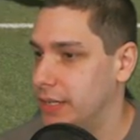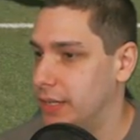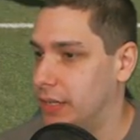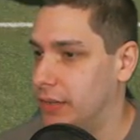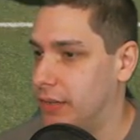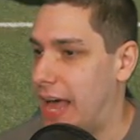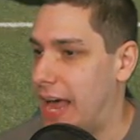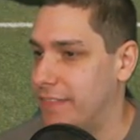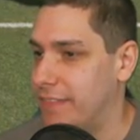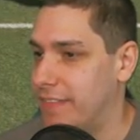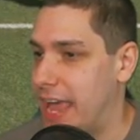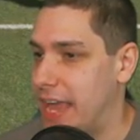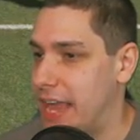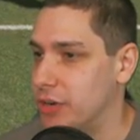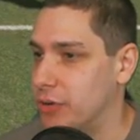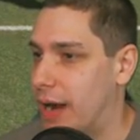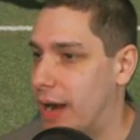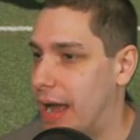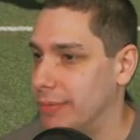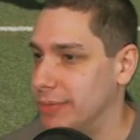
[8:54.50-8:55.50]
A lot of
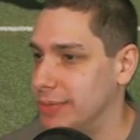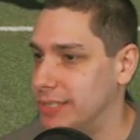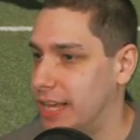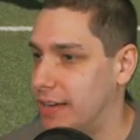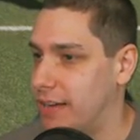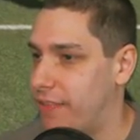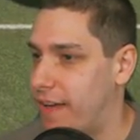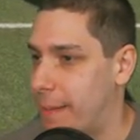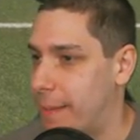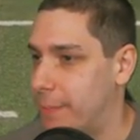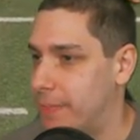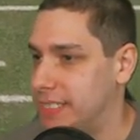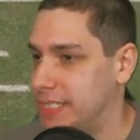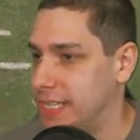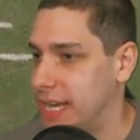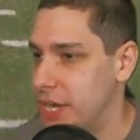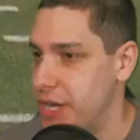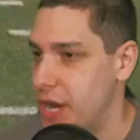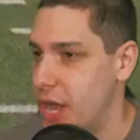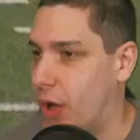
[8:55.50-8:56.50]
end-around stuff happens,
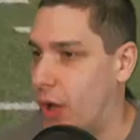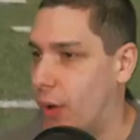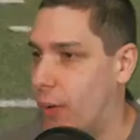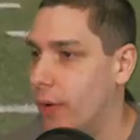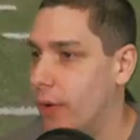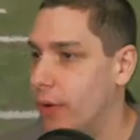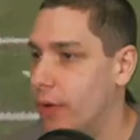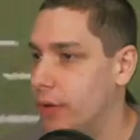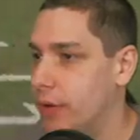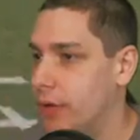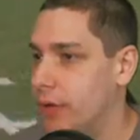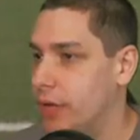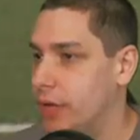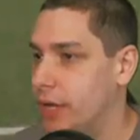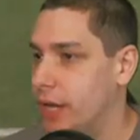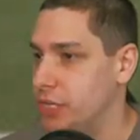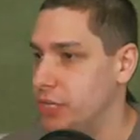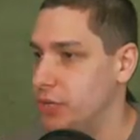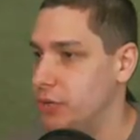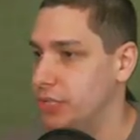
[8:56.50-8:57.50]
I know.
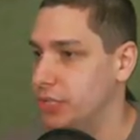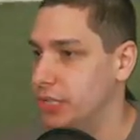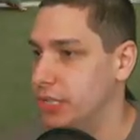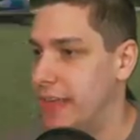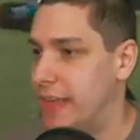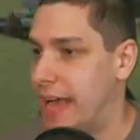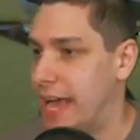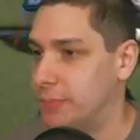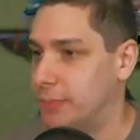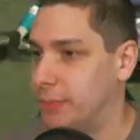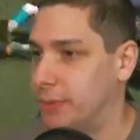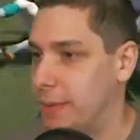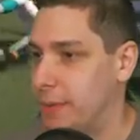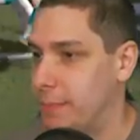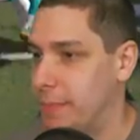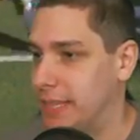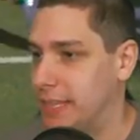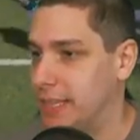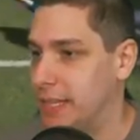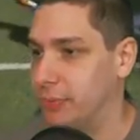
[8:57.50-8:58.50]
And usually that's where they
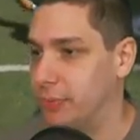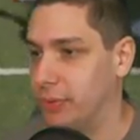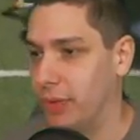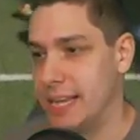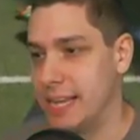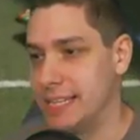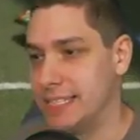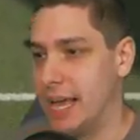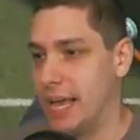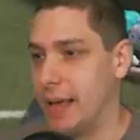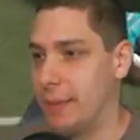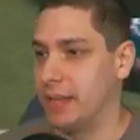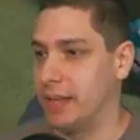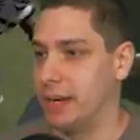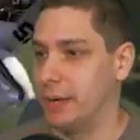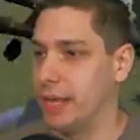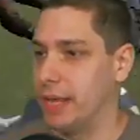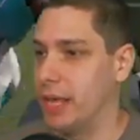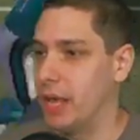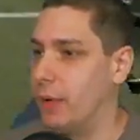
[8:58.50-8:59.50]
make their plays. Yep,
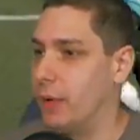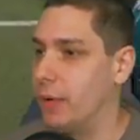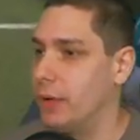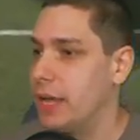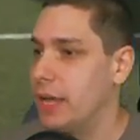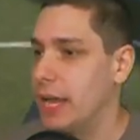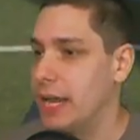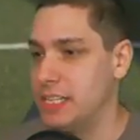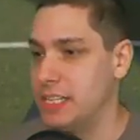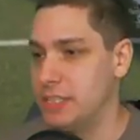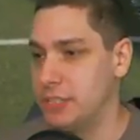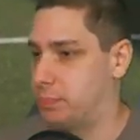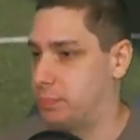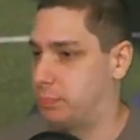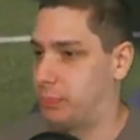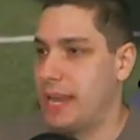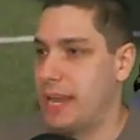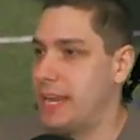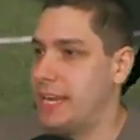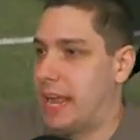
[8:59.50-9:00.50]
there we go. And he's just
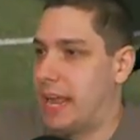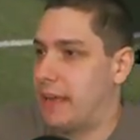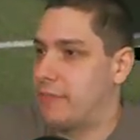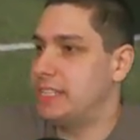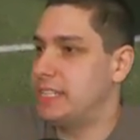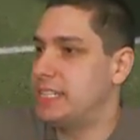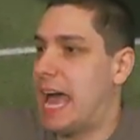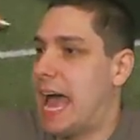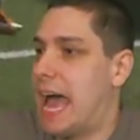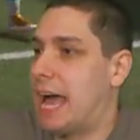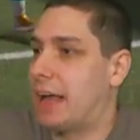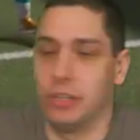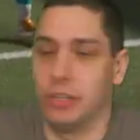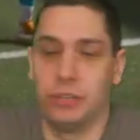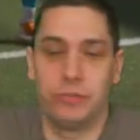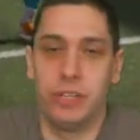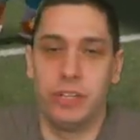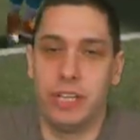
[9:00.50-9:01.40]
breaking every tackle.